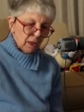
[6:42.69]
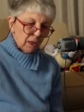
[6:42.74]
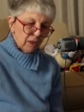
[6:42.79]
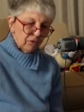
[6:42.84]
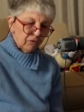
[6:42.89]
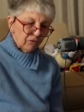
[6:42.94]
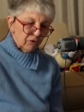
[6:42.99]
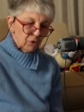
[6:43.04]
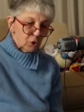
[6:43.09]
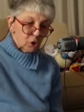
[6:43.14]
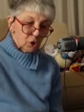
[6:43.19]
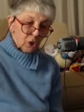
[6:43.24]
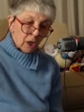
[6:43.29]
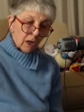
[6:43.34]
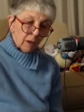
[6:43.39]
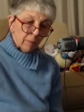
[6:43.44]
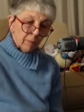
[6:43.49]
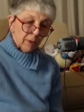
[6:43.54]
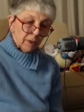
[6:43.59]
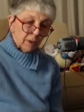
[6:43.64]
It's a
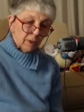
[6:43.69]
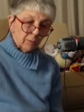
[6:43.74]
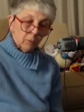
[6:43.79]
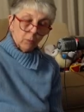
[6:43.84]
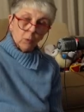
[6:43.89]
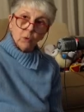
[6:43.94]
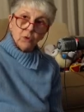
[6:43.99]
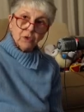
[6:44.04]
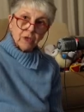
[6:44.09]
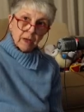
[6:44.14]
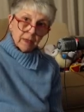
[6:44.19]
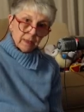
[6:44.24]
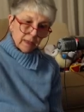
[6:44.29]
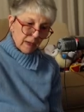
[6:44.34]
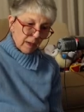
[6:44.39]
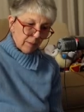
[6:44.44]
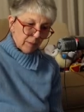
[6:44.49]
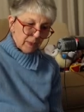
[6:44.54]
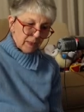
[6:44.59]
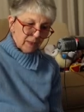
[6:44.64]
sharper and more
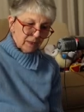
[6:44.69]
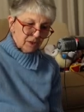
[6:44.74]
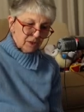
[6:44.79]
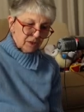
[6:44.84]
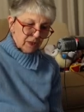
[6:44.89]
dynamic